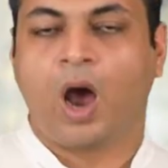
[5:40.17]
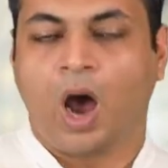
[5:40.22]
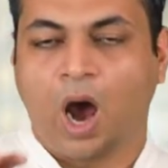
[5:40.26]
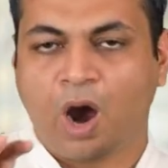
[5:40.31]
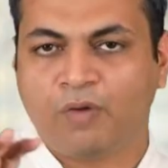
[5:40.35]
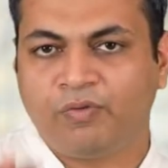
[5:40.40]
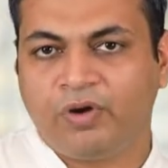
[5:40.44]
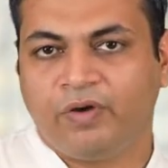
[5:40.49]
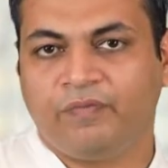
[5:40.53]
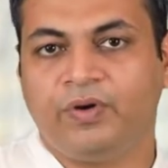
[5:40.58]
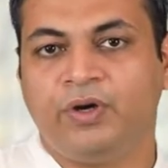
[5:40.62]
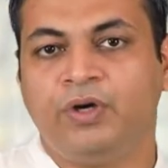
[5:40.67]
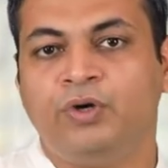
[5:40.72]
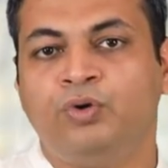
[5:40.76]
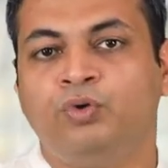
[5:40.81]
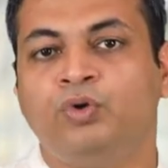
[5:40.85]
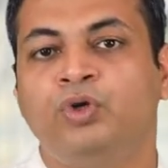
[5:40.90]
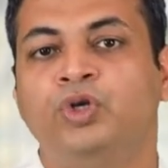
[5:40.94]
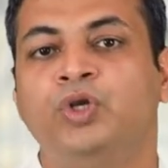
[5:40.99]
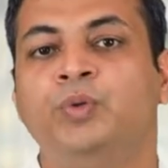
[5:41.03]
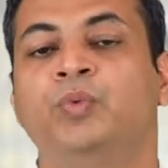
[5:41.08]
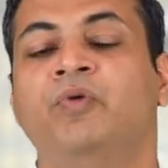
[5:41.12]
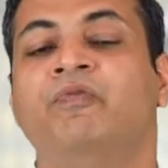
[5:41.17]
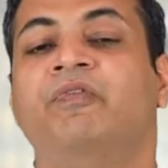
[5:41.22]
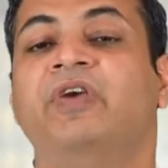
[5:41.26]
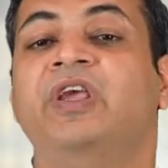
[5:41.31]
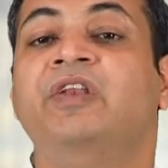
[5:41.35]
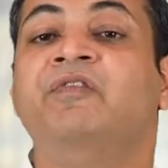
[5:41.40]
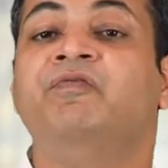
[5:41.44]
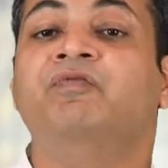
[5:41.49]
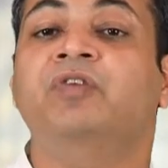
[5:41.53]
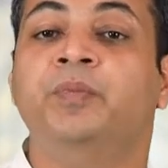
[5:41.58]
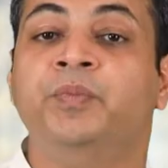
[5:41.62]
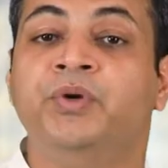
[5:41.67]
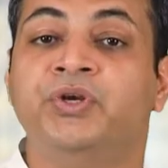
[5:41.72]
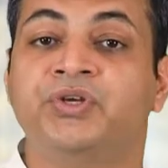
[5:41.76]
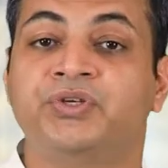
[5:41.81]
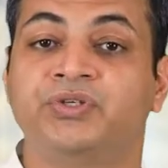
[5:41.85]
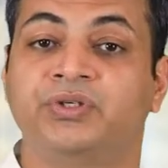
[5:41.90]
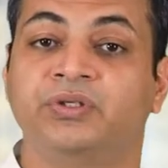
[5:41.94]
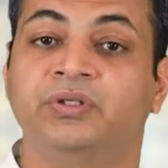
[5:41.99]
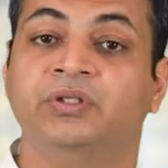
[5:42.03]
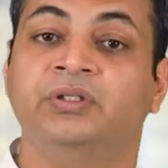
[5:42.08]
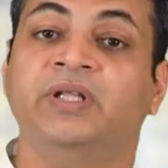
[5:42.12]
However, to remove
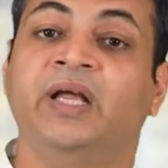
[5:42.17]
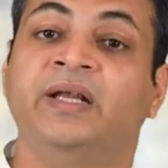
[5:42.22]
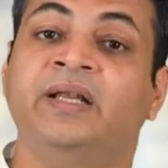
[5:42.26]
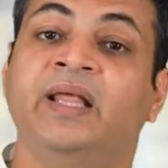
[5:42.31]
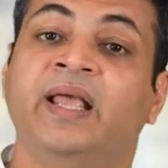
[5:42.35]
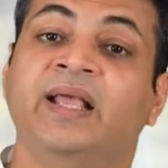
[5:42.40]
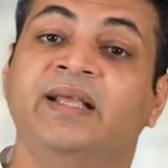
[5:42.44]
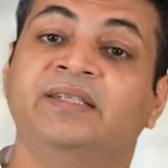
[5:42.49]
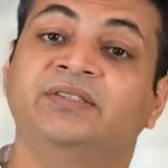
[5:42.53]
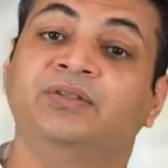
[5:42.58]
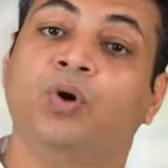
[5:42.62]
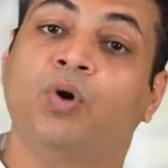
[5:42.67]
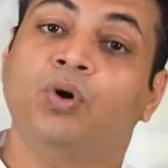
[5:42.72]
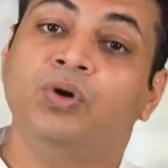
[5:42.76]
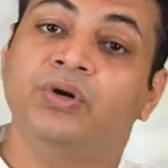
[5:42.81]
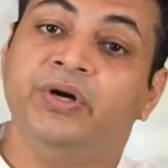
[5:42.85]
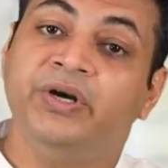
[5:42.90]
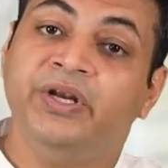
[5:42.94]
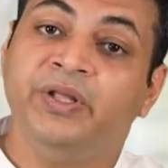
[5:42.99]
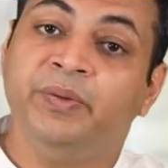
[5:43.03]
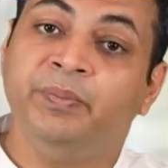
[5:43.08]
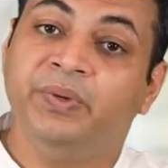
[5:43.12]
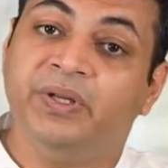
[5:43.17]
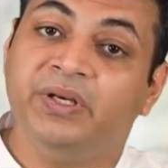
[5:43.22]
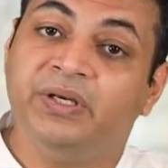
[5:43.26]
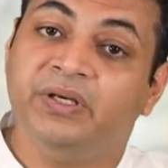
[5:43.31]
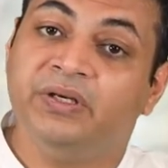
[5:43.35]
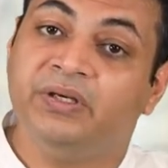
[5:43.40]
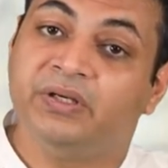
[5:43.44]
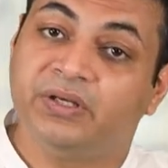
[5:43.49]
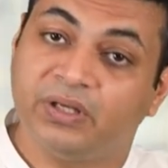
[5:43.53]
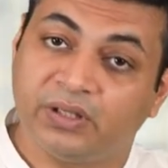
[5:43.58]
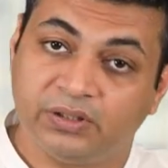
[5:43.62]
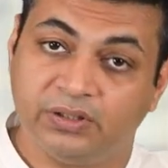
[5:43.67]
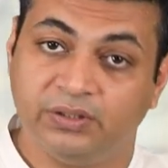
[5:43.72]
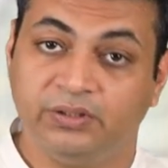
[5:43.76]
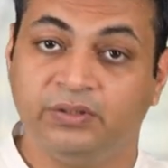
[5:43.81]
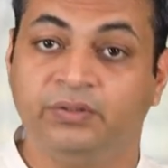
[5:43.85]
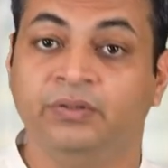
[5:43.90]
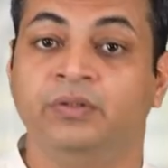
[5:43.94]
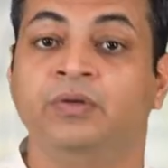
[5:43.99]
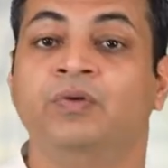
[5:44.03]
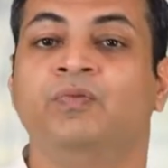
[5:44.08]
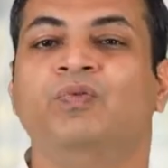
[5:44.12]
inflammation that has already been
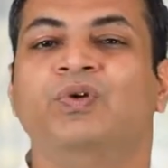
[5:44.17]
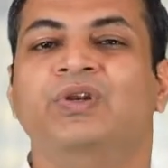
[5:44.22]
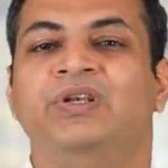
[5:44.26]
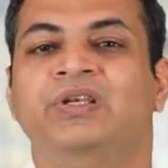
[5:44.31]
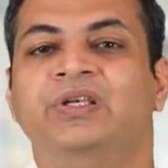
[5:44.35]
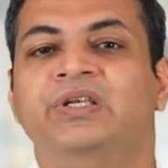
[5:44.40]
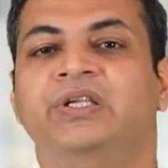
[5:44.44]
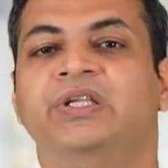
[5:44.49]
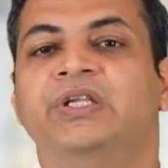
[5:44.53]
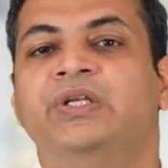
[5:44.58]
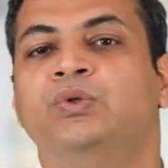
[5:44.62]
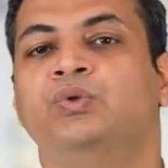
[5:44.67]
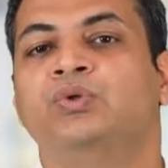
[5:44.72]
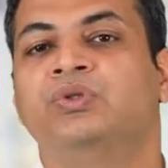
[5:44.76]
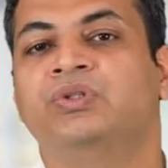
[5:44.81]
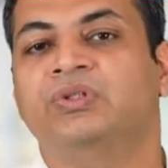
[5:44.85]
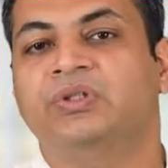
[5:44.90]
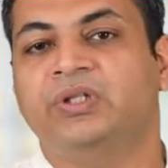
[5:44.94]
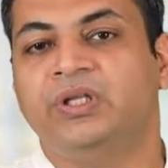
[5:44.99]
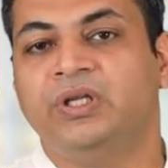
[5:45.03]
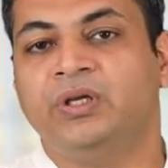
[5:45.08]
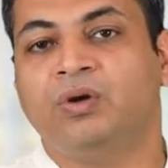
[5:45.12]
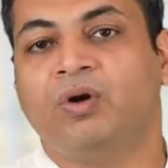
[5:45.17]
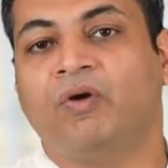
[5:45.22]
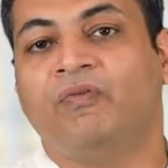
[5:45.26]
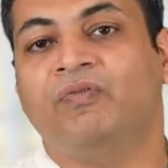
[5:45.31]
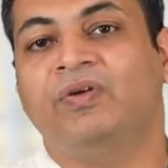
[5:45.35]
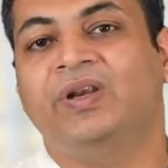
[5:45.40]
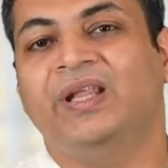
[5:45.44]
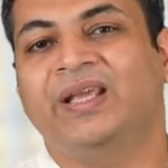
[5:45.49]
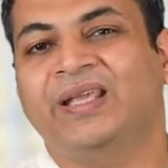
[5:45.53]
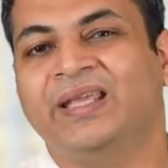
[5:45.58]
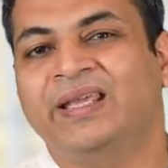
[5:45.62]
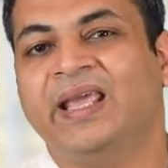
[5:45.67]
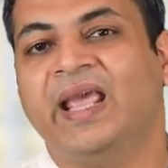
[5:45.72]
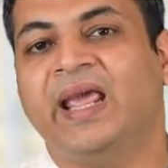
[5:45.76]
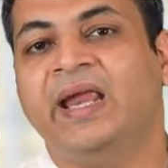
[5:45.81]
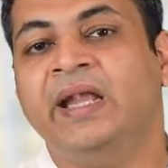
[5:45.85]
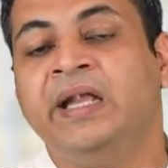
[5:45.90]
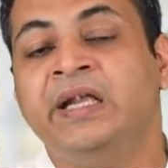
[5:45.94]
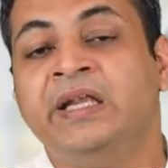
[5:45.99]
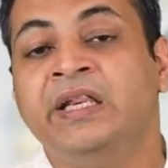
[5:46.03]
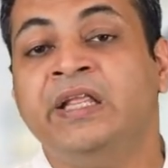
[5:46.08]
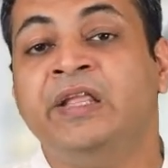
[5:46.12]
done, we need to think of taking
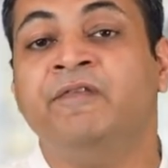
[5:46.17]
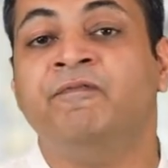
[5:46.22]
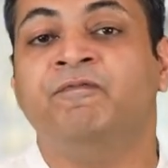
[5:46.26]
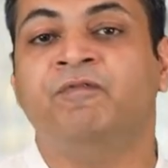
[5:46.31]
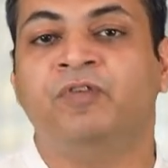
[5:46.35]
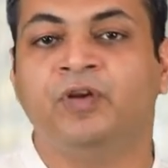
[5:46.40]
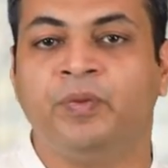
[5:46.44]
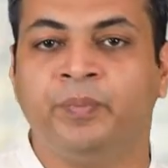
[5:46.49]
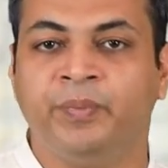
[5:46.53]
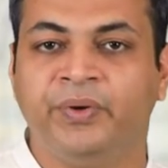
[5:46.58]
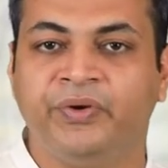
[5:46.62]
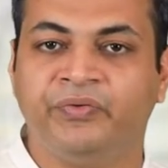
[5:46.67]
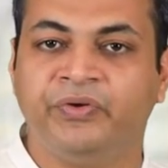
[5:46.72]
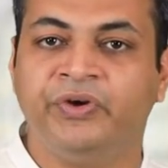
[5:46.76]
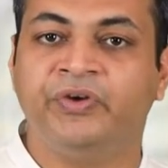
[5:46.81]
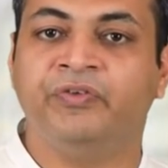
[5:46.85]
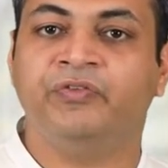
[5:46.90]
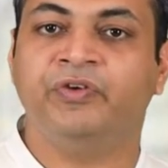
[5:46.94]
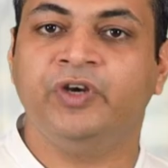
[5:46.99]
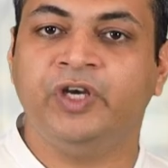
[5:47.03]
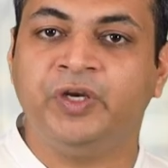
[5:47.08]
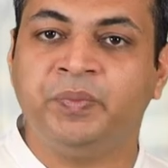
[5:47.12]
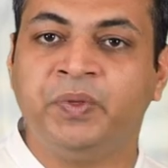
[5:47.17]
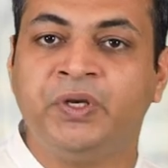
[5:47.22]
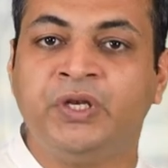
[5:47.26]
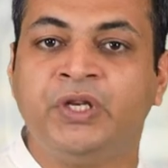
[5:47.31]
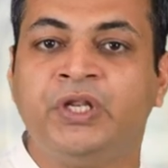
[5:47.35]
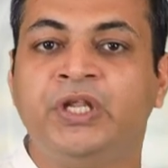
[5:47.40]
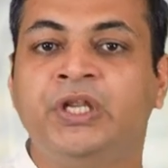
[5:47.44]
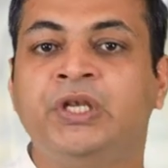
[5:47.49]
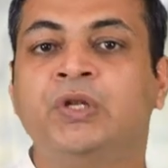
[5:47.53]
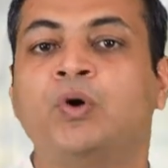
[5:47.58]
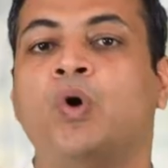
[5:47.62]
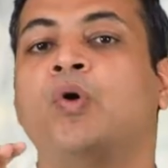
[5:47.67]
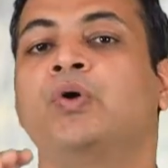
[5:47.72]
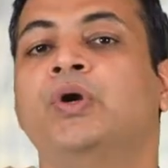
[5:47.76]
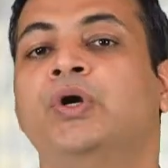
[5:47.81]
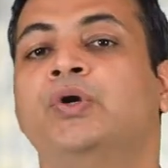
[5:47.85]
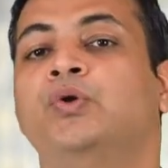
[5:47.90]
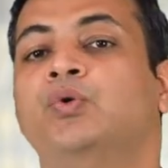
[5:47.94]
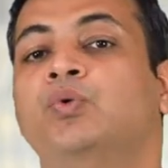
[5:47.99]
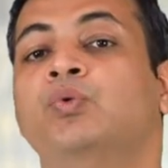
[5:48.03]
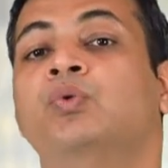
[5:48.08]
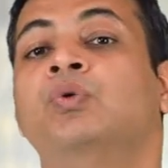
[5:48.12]
anti-inflammatory treatment in order
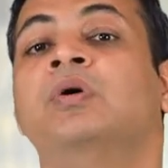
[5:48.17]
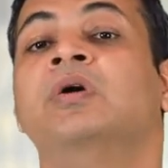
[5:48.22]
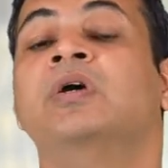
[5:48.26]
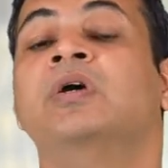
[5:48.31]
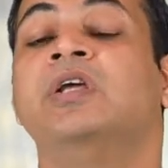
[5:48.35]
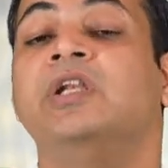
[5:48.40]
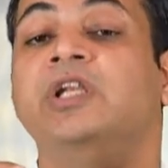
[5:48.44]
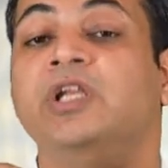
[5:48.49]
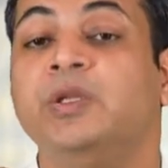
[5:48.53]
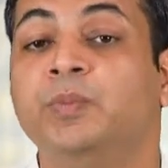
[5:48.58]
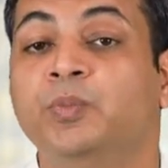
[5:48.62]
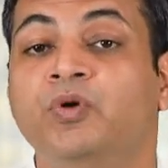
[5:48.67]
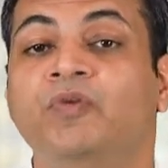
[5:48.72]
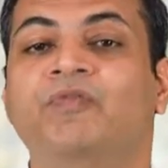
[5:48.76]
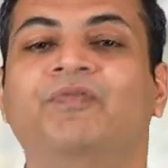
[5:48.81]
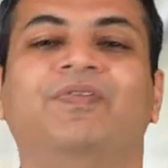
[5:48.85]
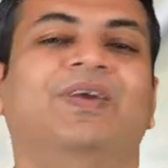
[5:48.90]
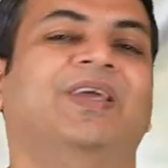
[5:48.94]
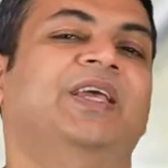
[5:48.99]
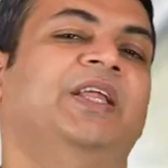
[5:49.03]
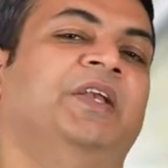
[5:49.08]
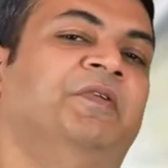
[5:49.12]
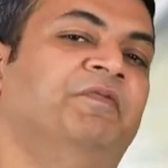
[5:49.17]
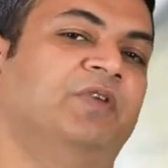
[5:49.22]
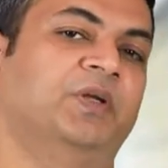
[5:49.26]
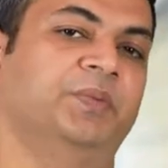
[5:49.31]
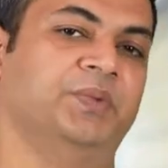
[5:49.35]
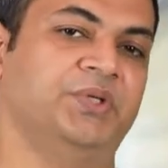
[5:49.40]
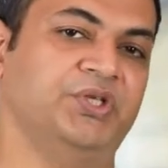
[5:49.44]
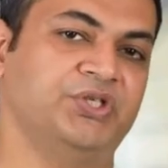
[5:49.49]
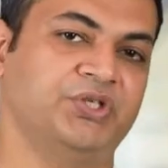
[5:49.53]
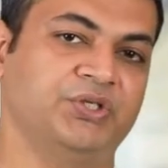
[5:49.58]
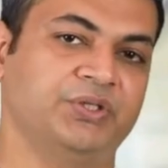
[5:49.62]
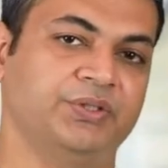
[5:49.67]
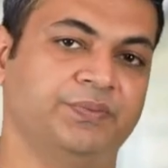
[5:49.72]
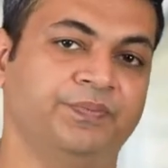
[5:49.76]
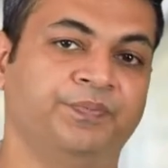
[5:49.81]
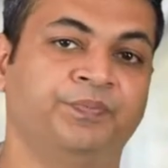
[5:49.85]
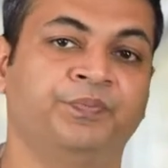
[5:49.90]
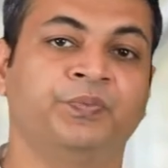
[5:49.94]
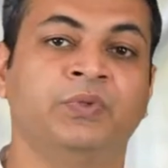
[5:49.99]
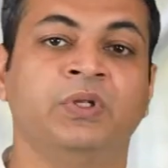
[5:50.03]
to remove inflammation.